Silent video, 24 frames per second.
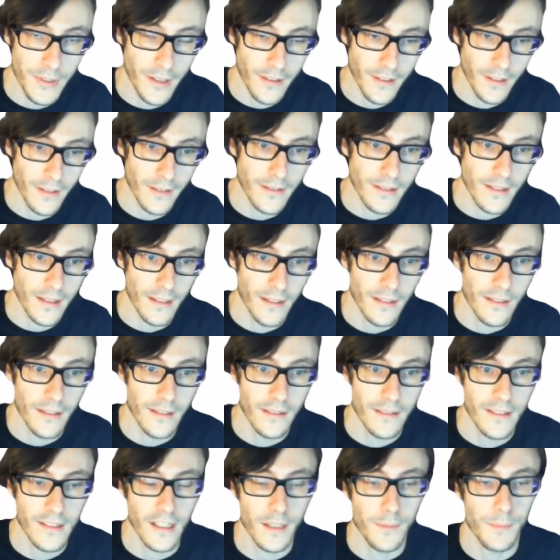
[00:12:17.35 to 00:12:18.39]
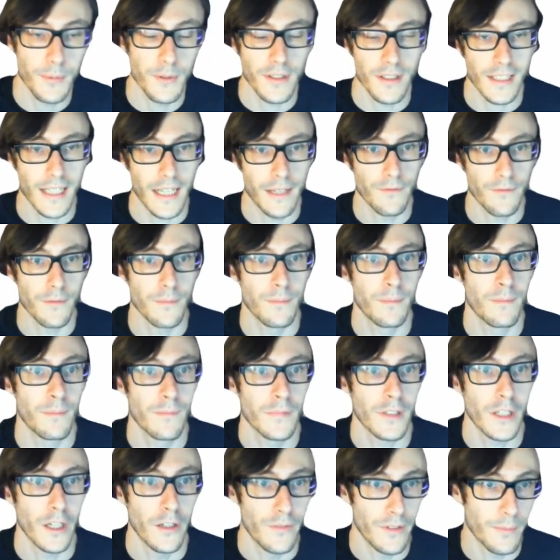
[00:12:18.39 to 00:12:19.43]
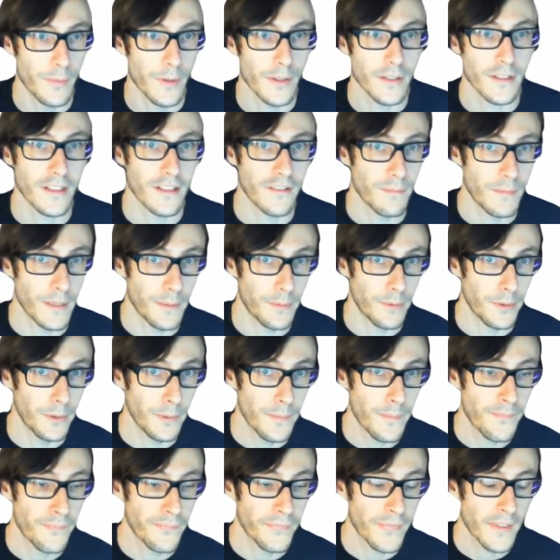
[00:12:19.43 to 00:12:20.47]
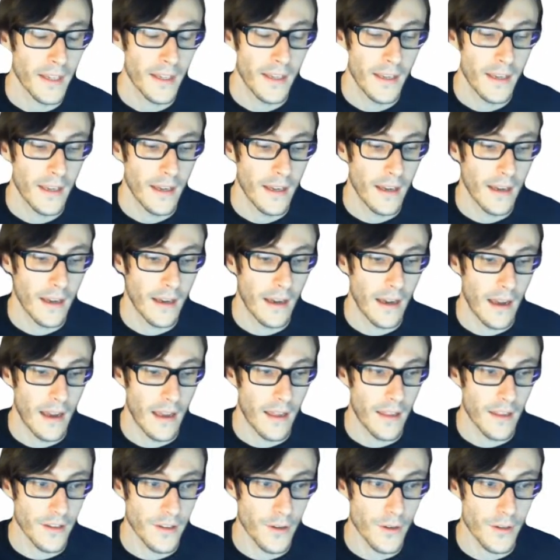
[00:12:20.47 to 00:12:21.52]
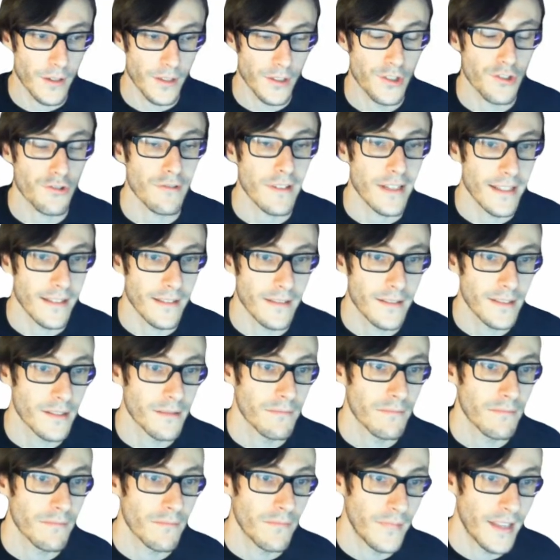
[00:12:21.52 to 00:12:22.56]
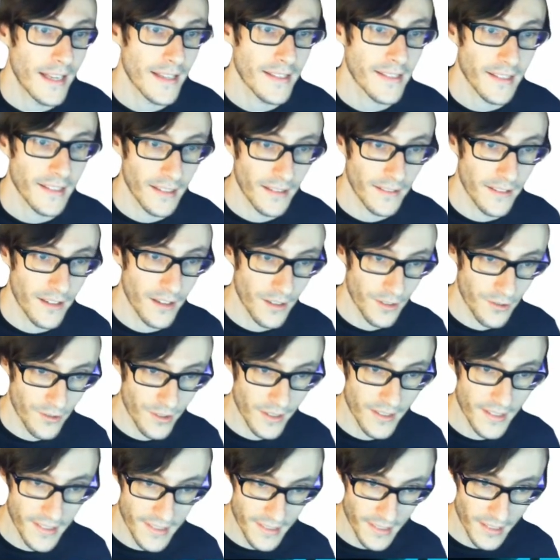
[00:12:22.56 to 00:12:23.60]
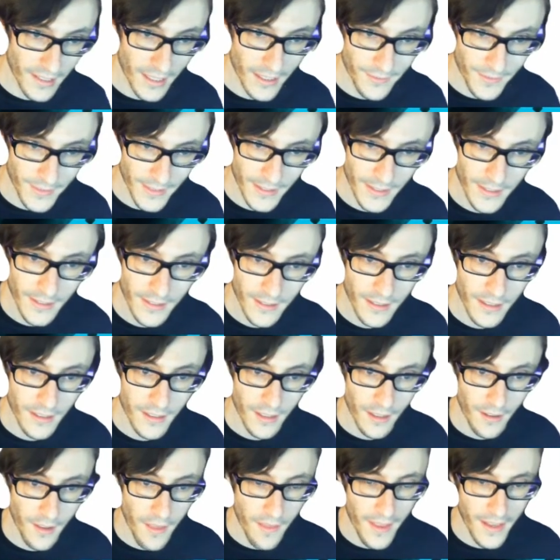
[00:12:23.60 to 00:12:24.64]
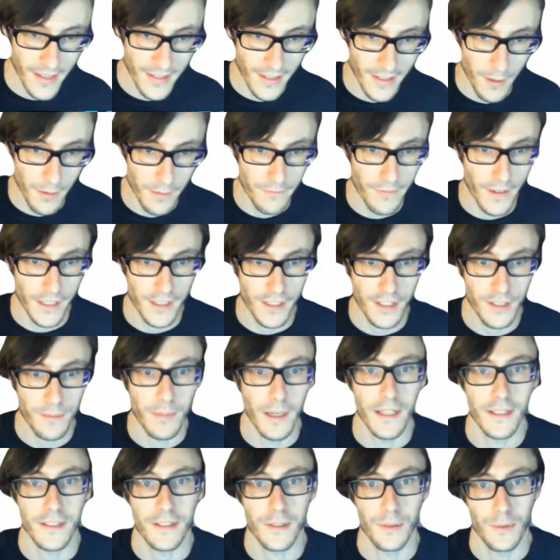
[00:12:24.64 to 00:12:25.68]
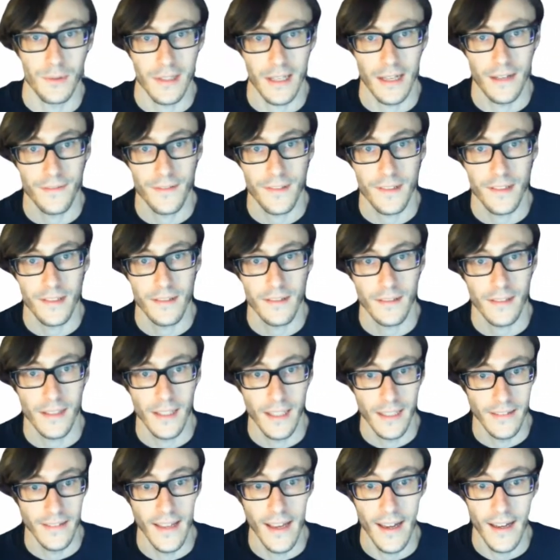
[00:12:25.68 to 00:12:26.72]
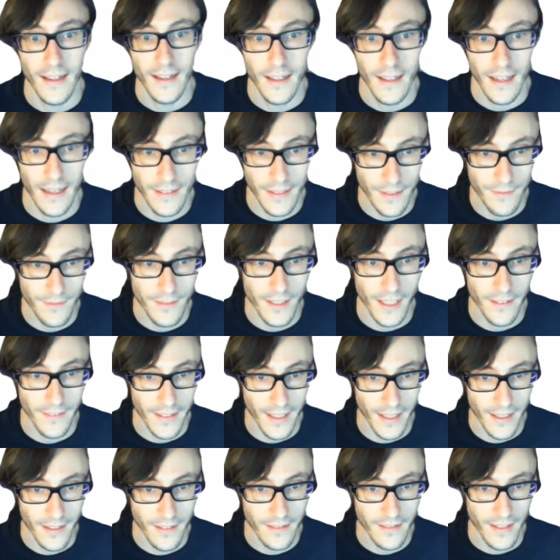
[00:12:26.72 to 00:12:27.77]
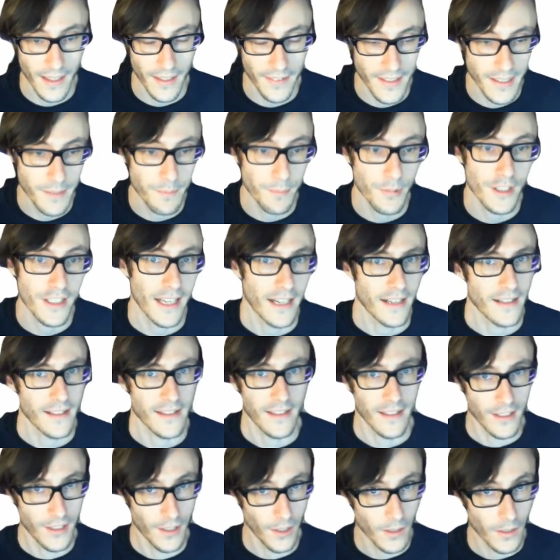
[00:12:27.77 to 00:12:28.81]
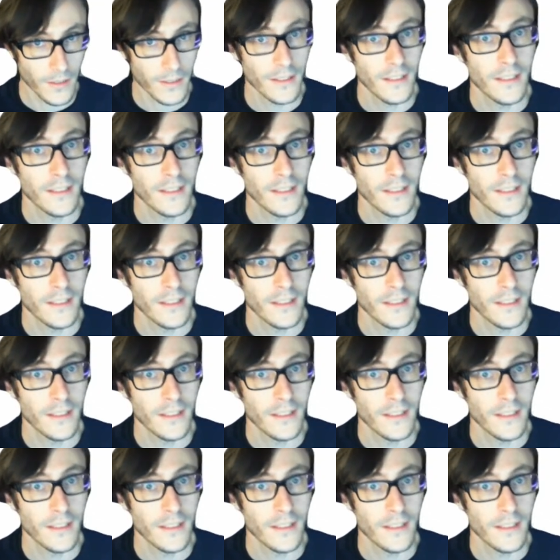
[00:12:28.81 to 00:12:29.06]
So samples that came from COVID positive people, you can treat the saliva so that there's no infectious particles left in there, and they've done that, and this protects the dog.